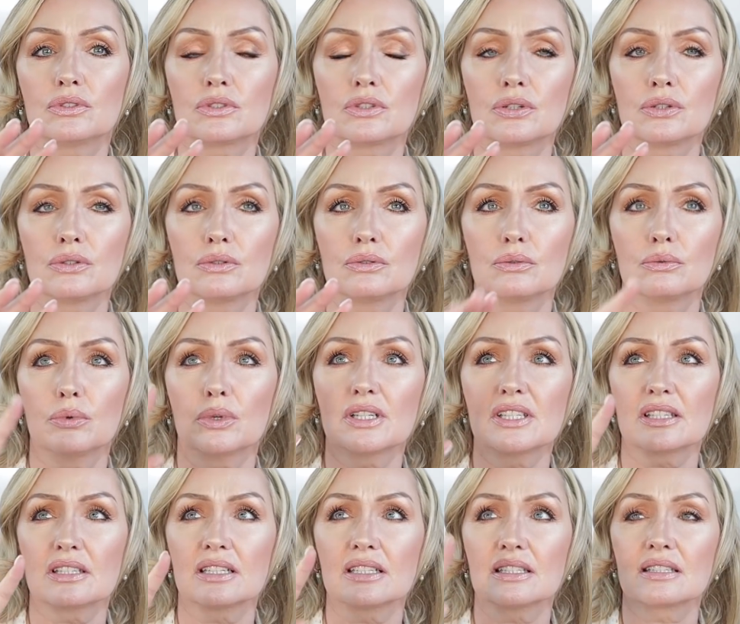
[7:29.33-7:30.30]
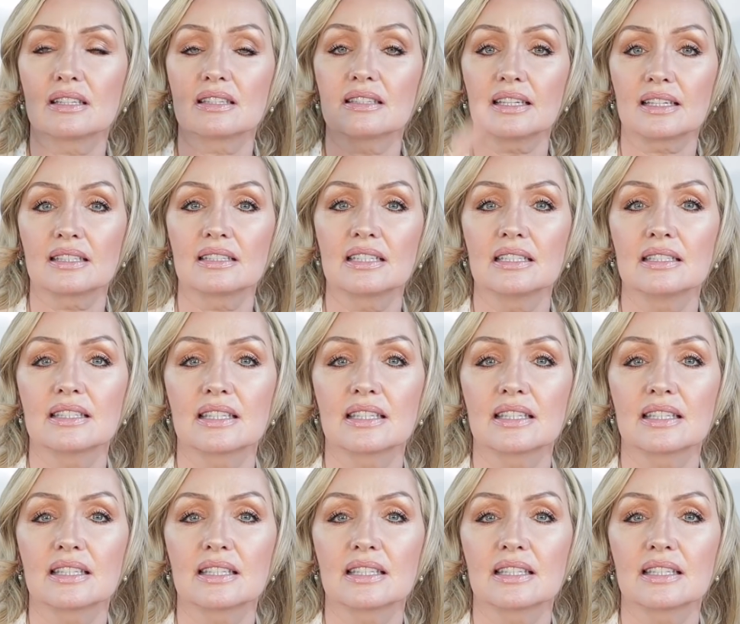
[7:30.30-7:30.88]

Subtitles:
it's the 16